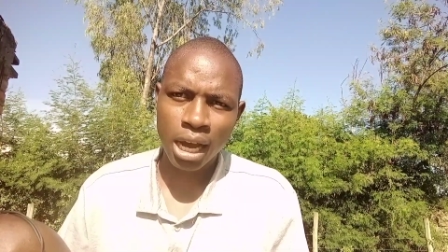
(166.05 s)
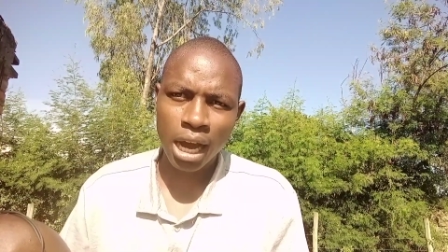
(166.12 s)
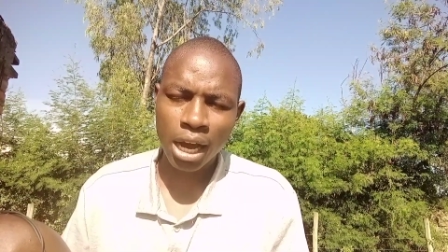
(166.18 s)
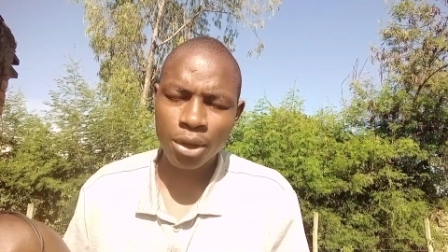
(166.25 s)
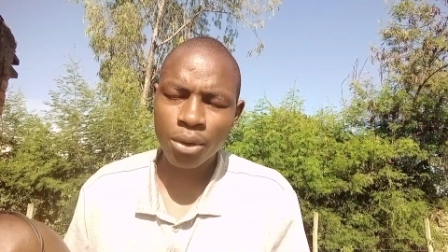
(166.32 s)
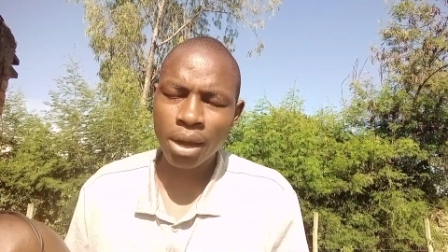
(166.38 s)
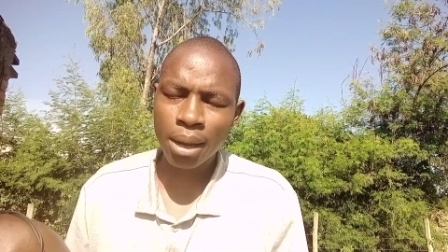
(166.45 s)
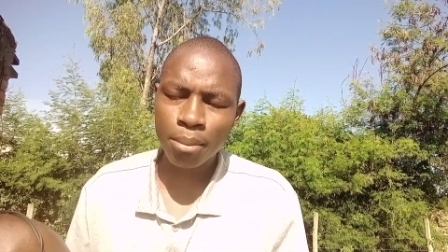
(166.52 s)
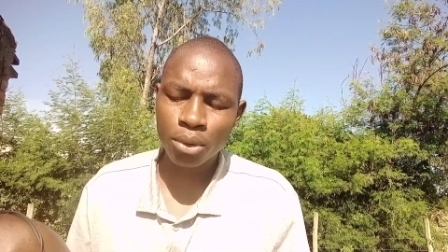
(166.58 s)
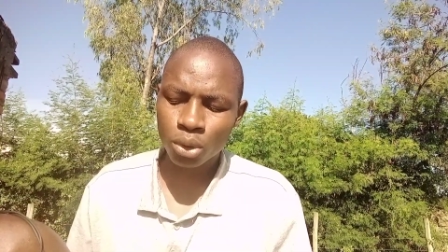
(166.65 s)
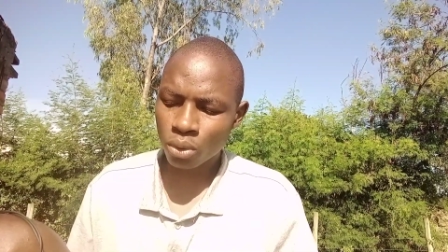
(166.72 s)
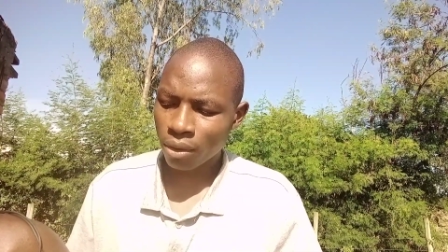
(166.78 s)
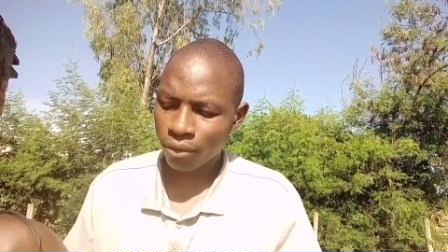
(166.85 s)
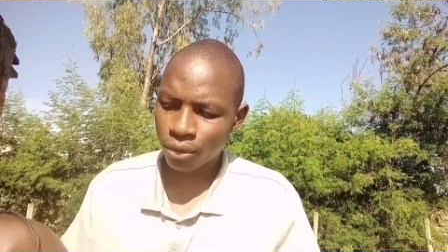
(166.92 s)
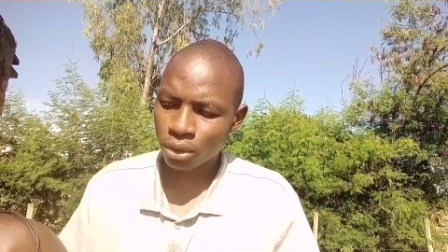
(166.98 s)
Are you able
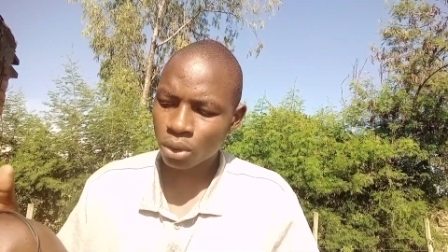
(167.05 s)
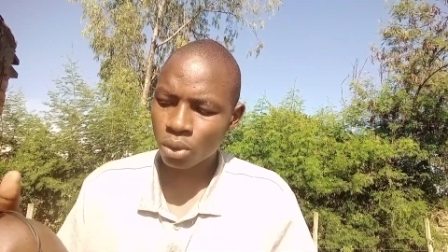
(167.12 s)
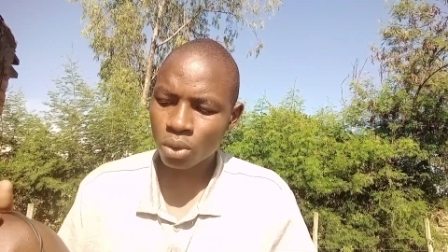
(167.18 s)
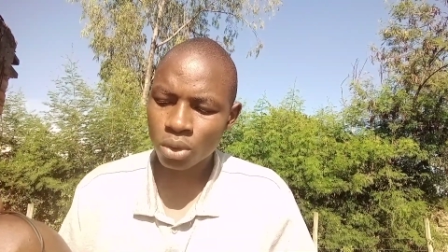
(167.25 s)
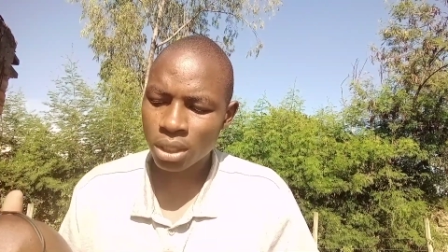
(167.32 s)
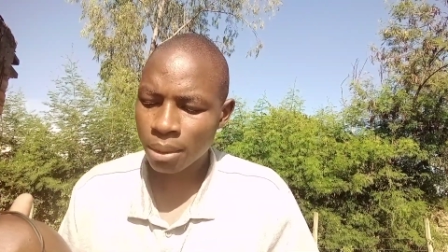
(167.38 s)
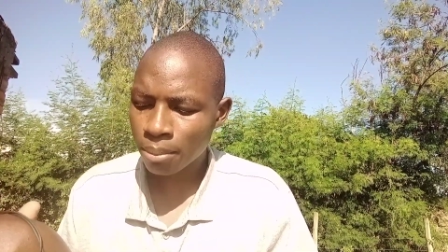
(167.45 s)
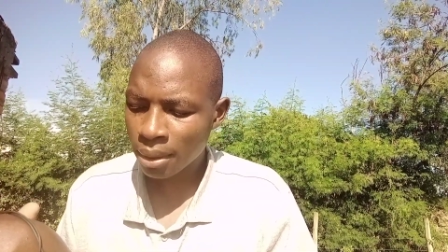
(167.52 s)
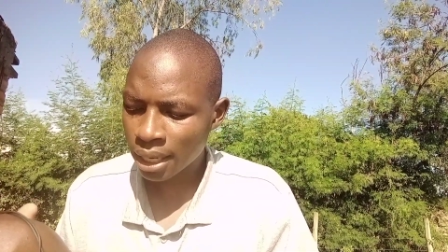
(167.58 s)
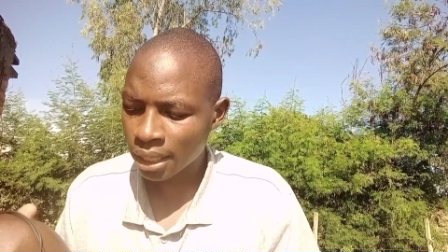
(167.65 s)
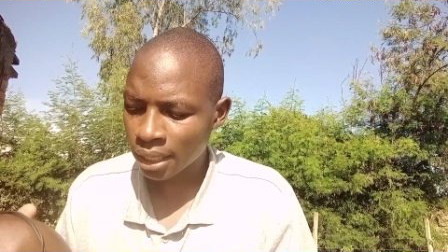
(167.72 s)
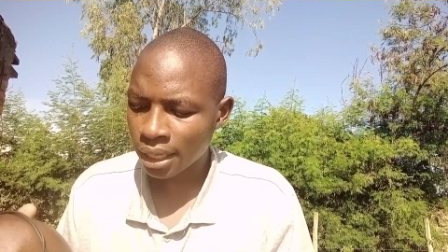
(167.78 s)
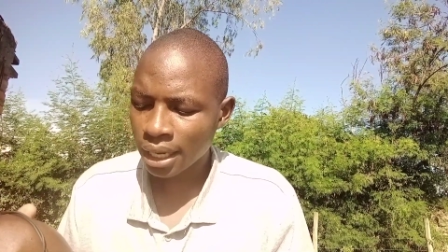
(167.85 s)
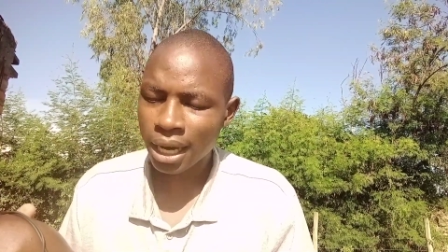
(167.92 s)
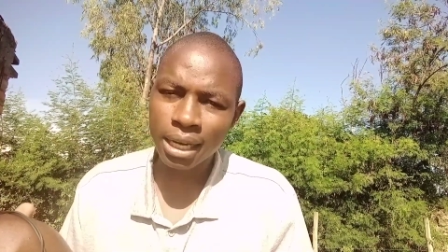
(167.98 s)
to afford to lose the
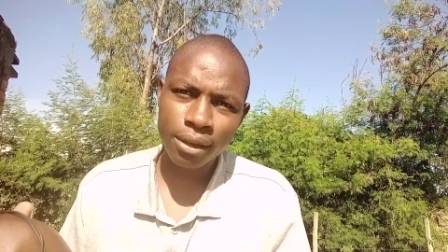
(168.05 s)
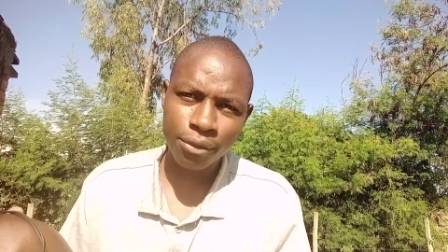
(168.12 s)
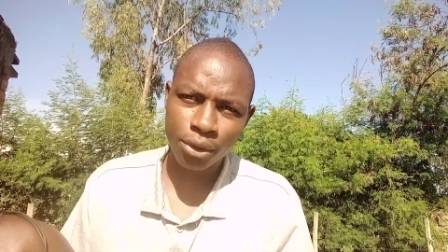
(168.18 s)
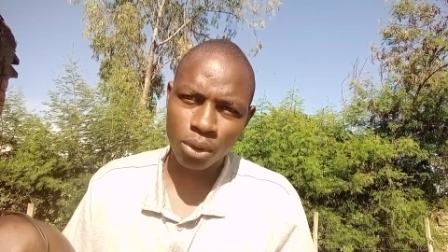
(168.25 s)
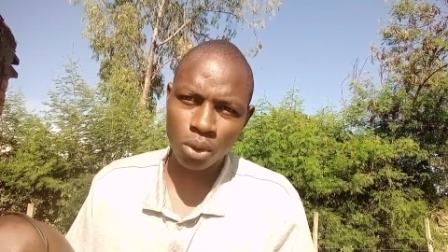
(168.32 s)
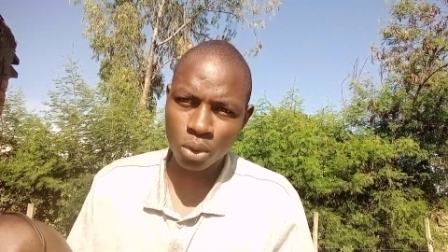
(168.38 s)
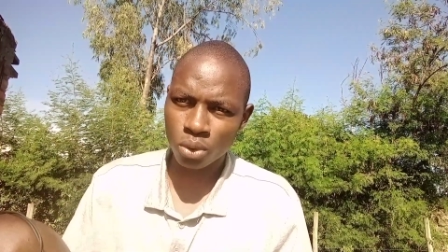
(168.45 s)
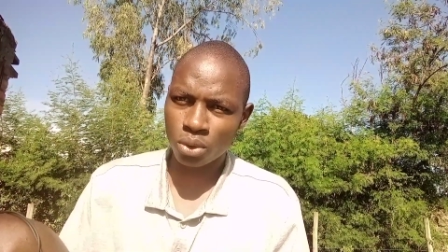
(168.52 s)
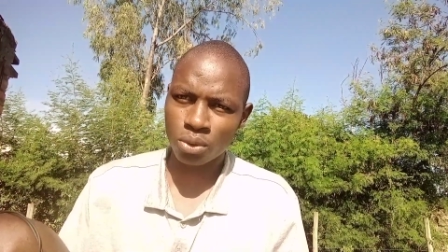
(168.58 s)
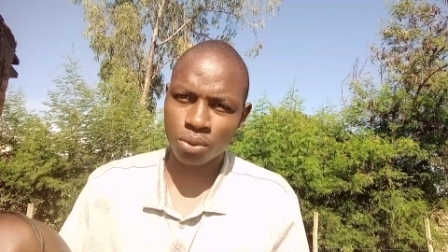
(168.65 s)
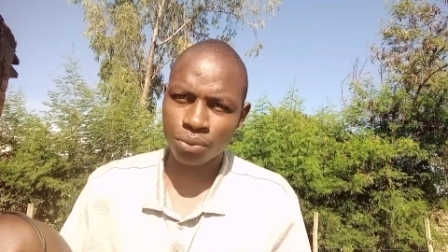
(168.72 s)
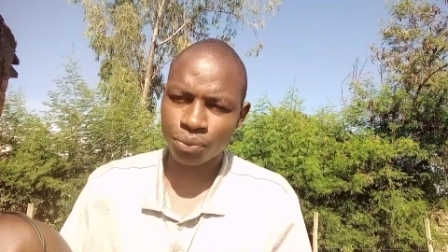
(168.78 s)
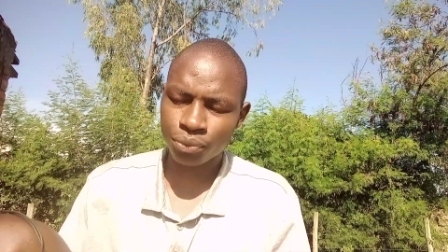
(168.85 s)
money? And if you lose,